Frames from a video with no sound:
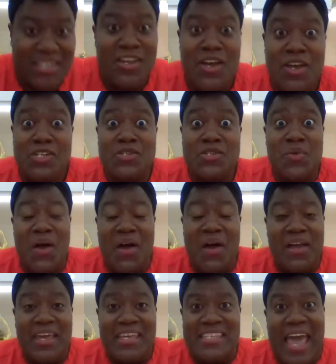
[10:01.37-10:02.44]
and
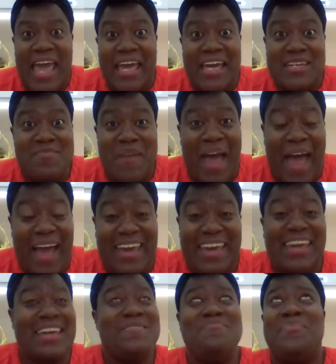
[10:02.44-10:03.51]
drawing his hand back
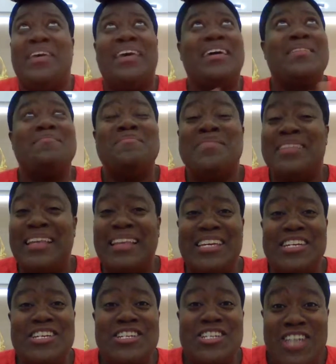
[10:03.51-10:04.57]
and being
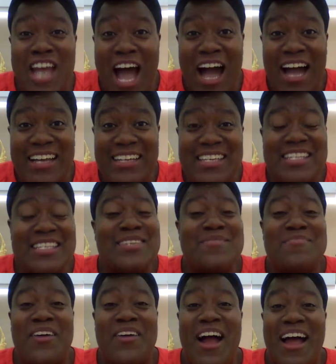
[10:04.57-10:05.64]
completely shocked and
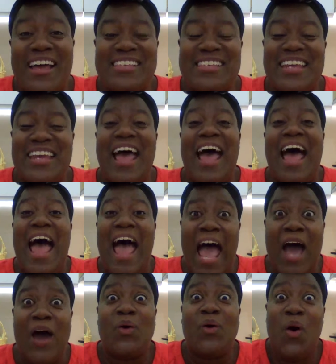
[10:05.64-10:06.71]
surprised at
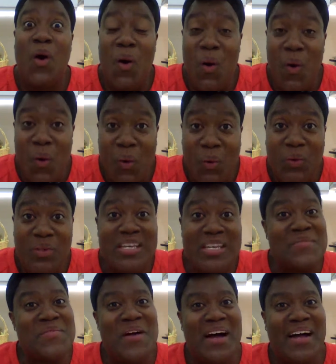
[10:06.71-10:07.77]
how cold
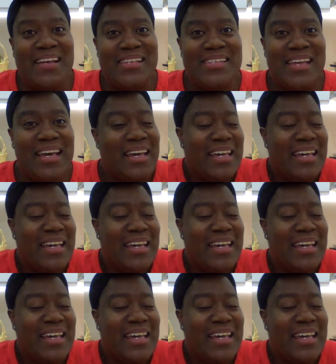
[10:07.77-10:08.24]
it was,